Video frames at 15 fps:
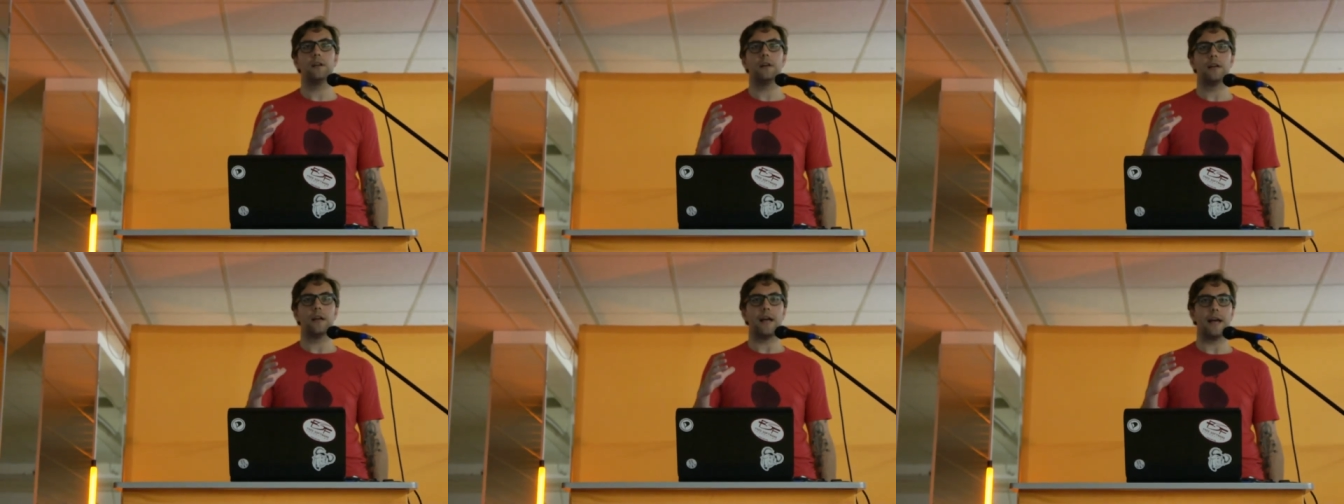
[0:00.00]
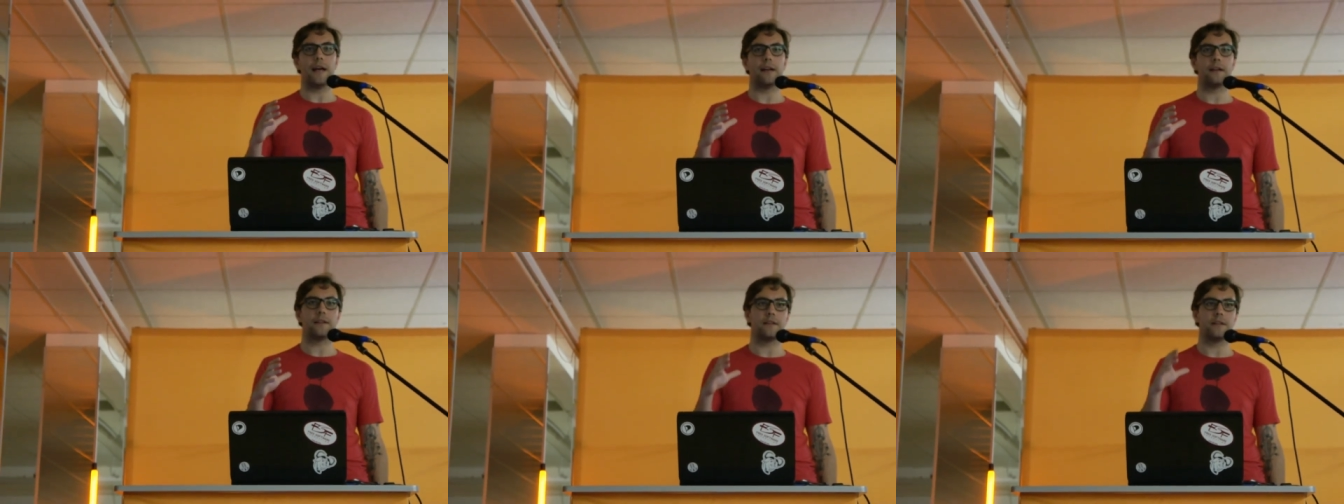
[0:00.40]

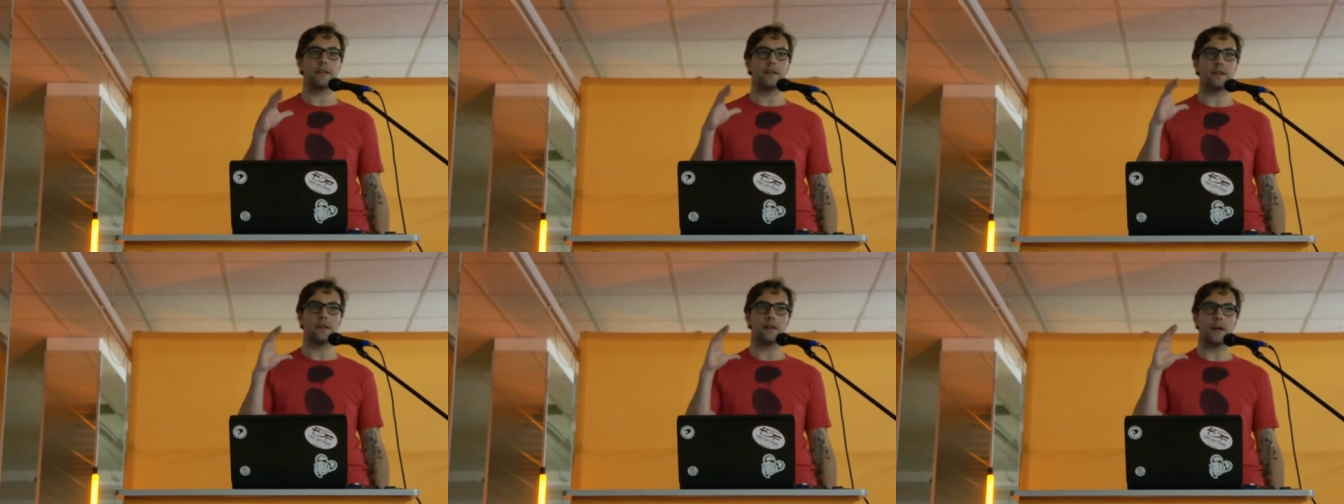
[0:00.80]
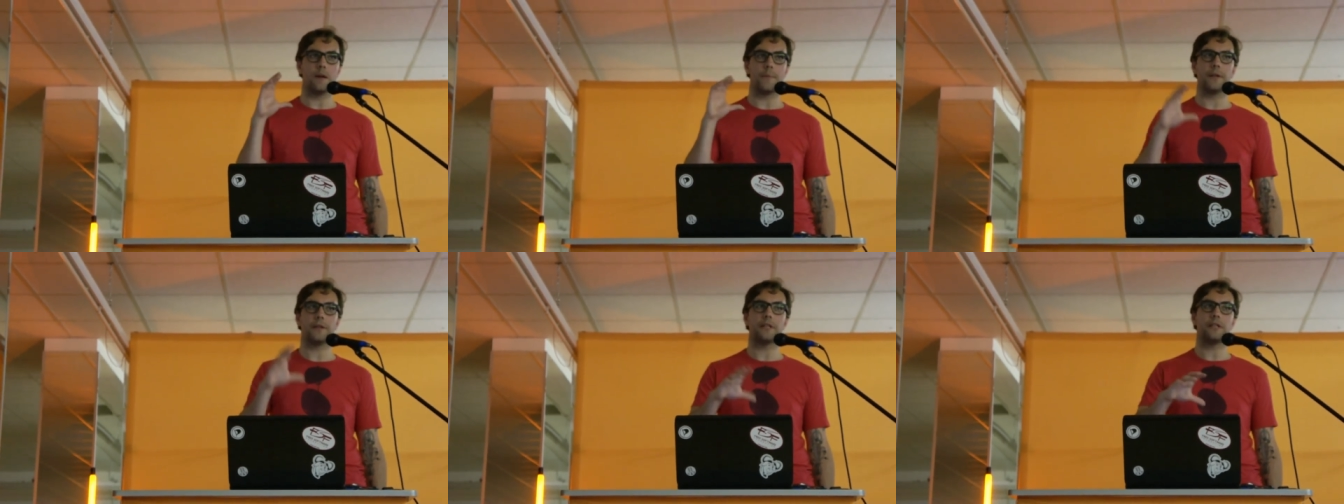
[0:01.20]
and the
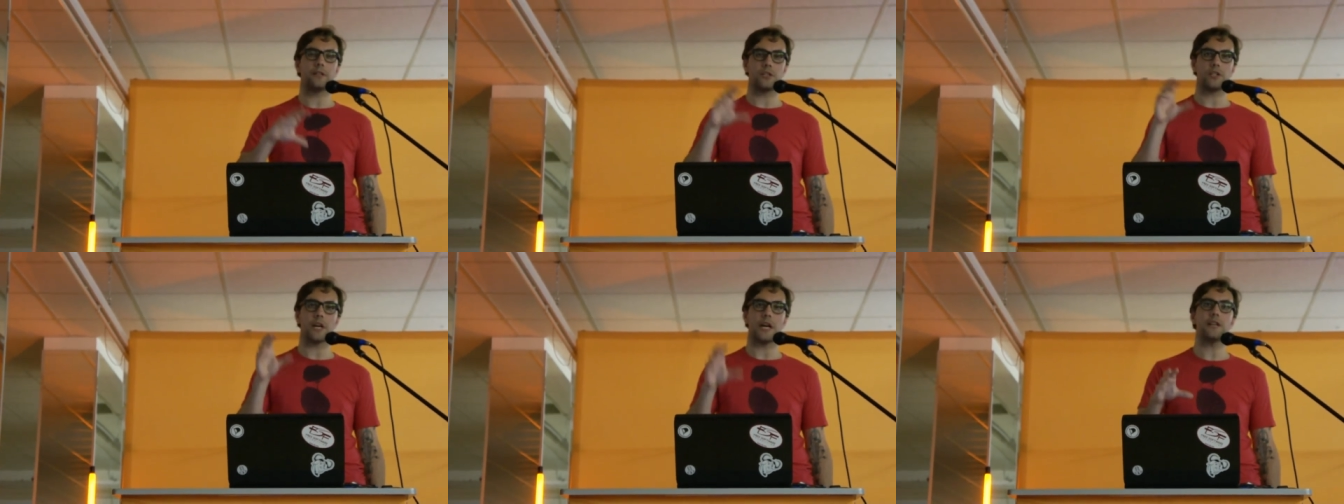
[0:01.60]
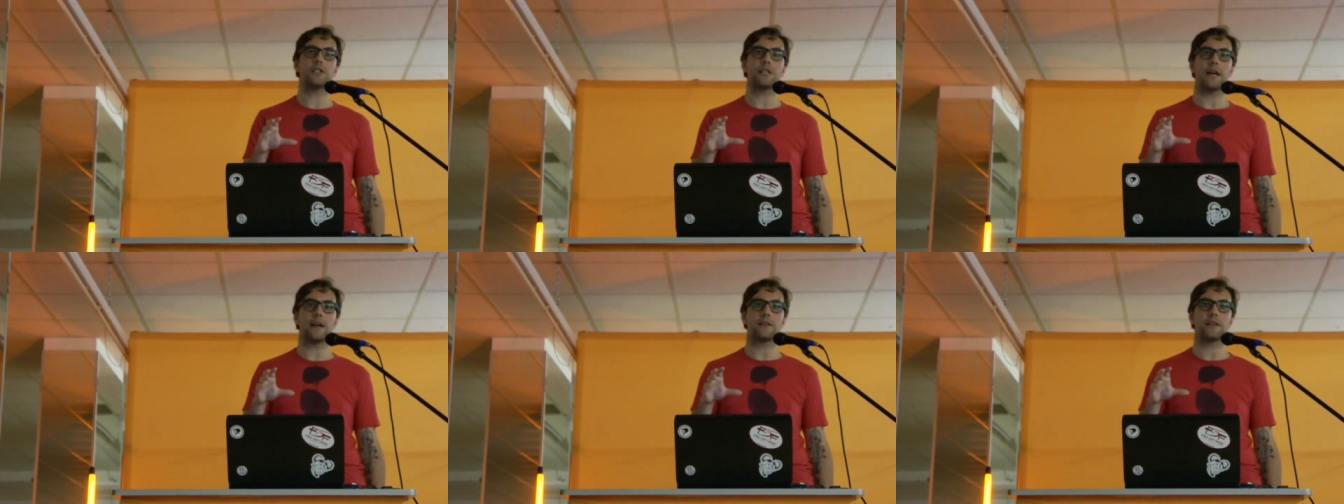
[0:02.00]
ability to change
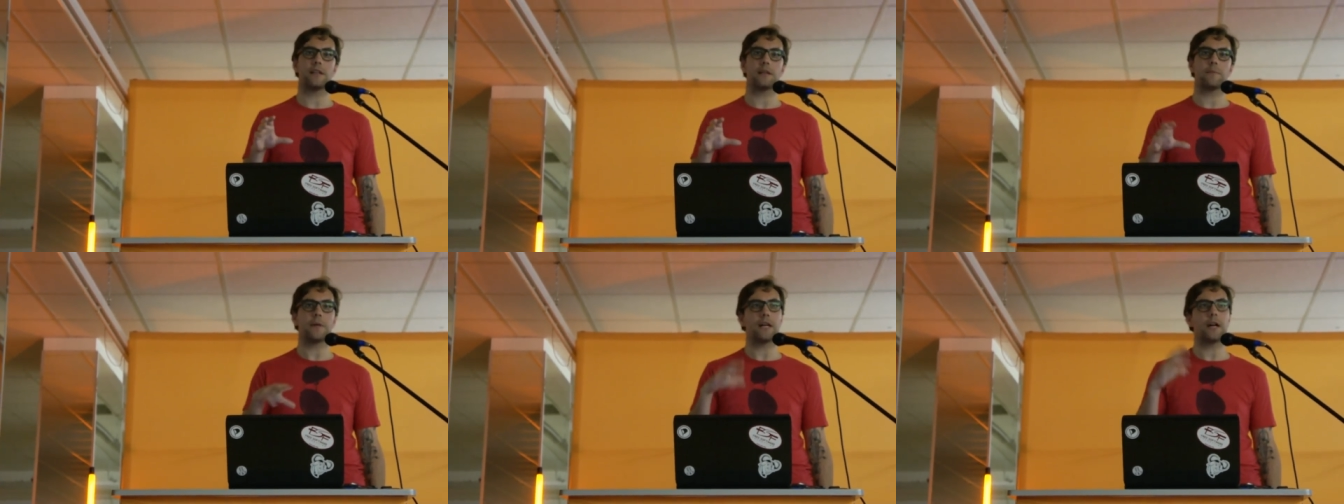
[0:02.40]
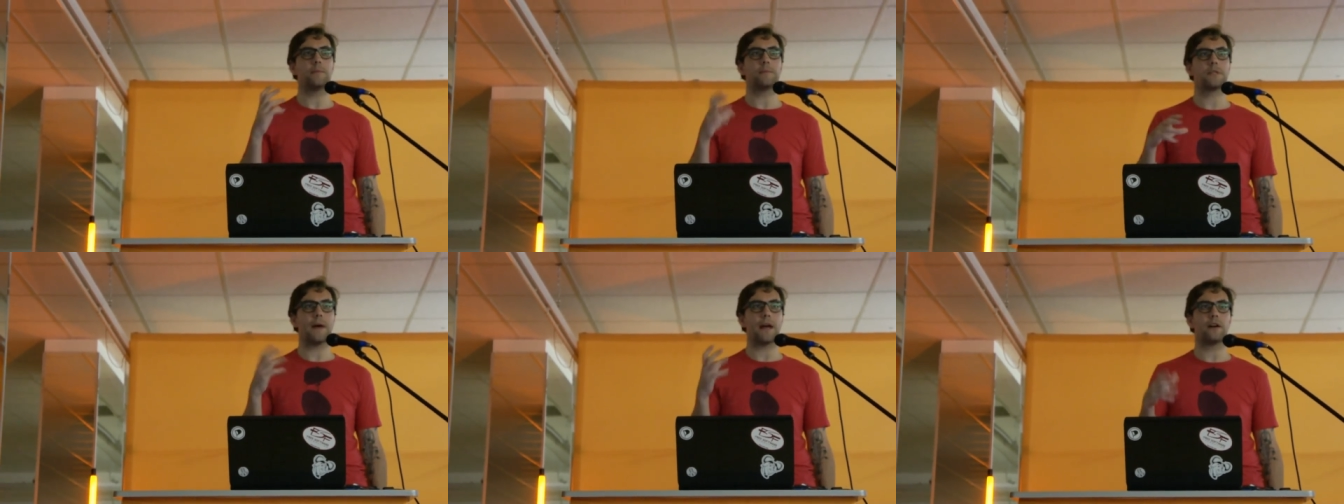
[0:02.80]
that thing becomes
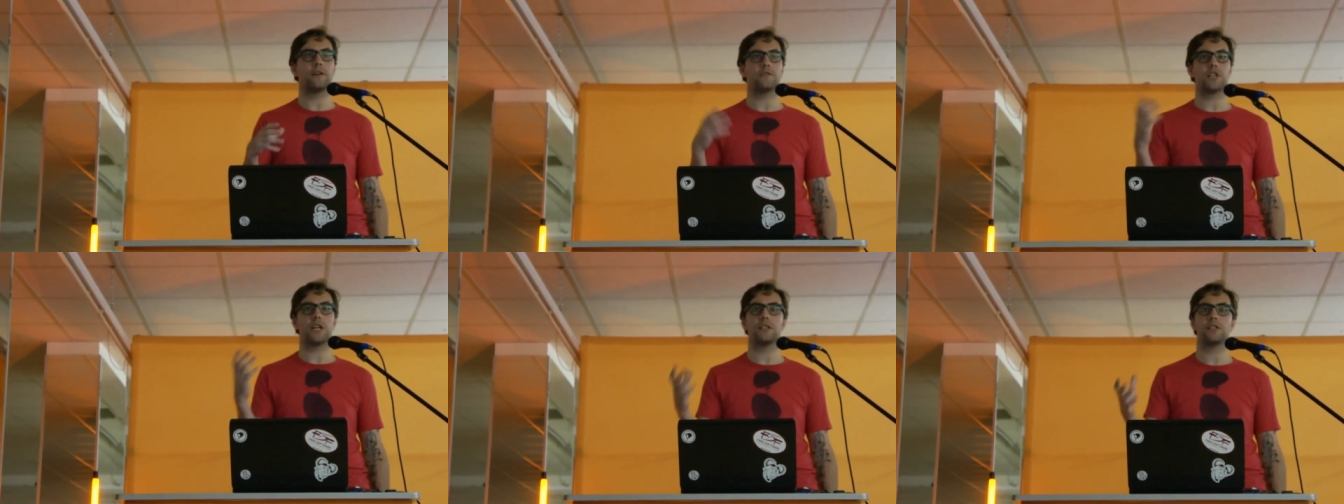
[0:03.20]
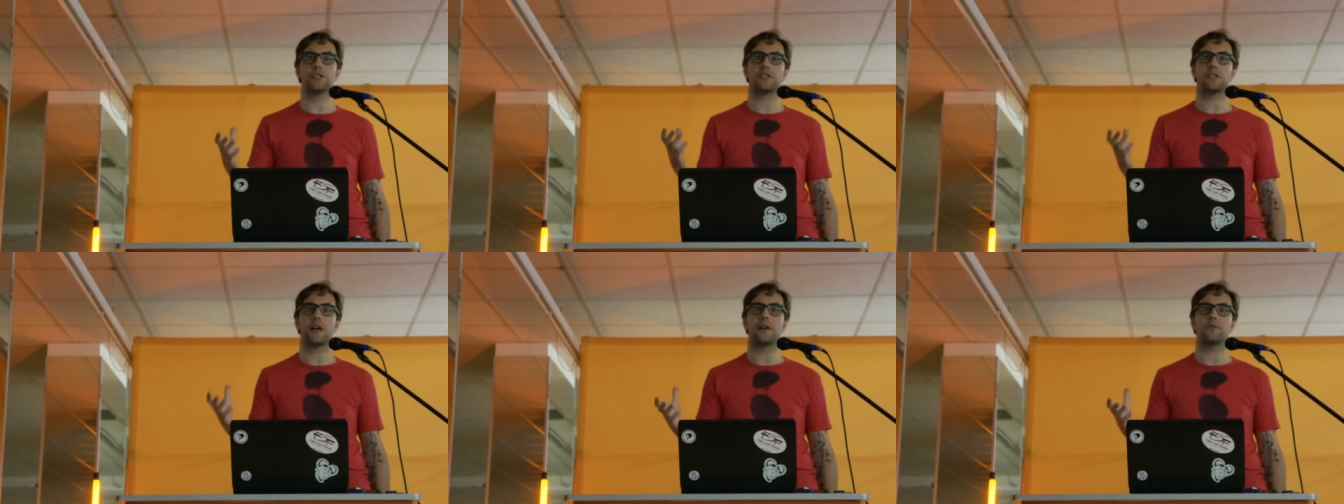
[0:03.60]
a matter of changing
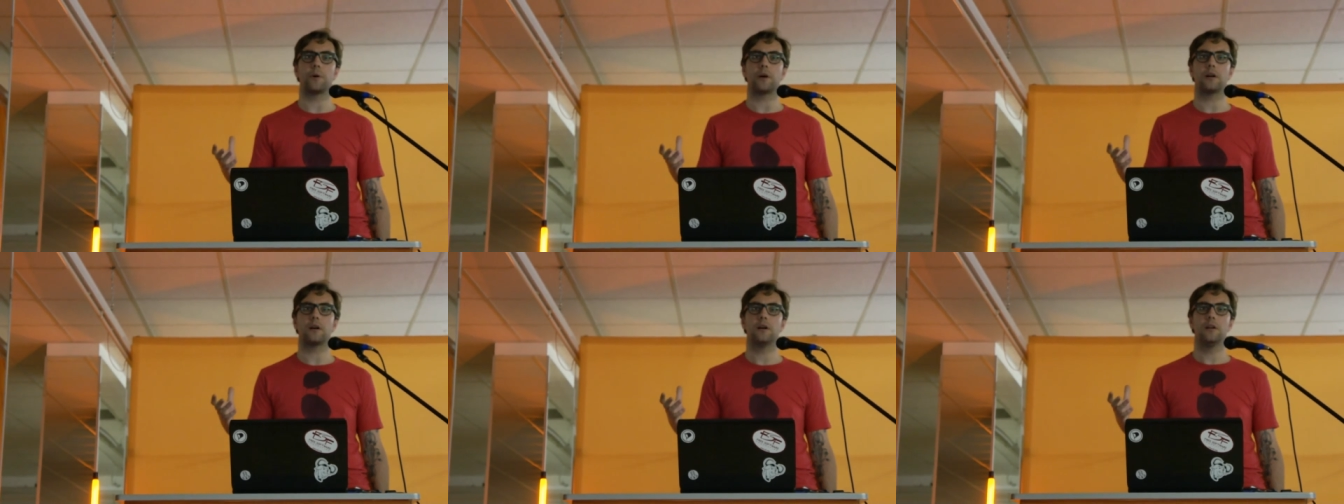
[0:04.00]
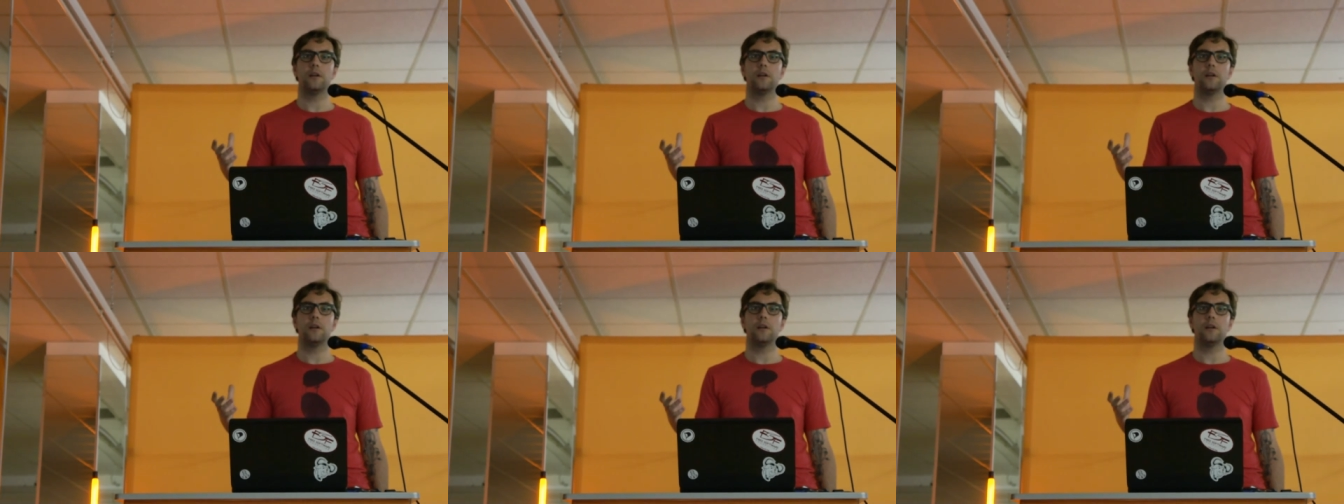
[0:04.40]
software.